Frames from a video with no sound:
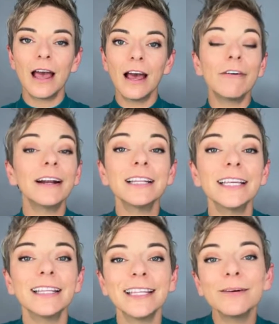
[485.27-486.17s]
Finally,
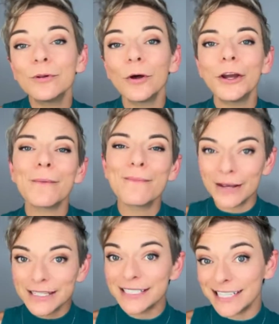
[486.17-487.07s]
the employer
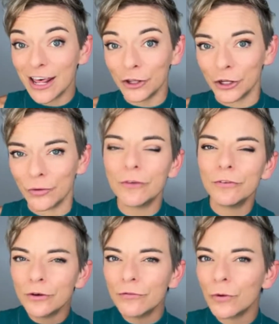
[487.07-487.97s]
must tell you if
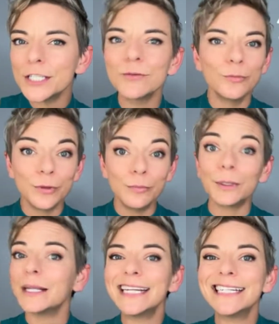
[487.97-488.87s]
your voice will be
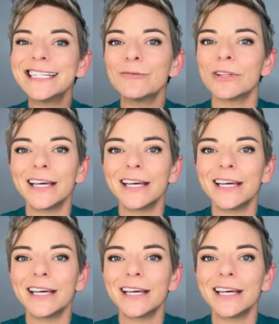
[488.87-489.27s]
blended with